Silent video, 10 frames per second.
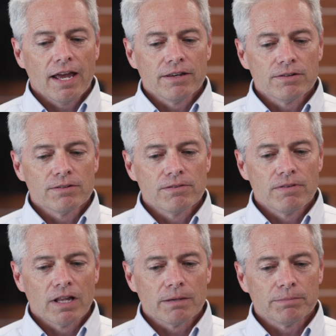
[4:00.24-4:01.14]
and you
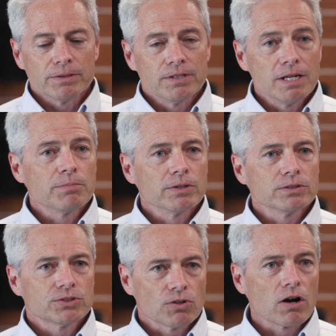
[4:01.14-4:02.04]
develop a
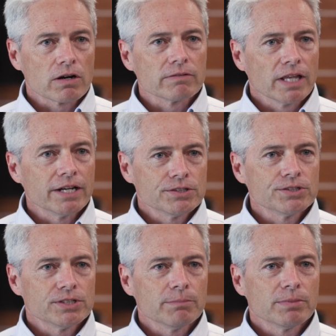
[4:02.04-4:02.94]
deeper, stronger
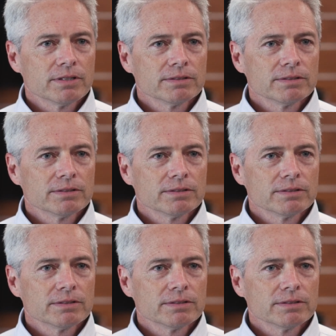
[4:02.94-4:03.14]
relationship.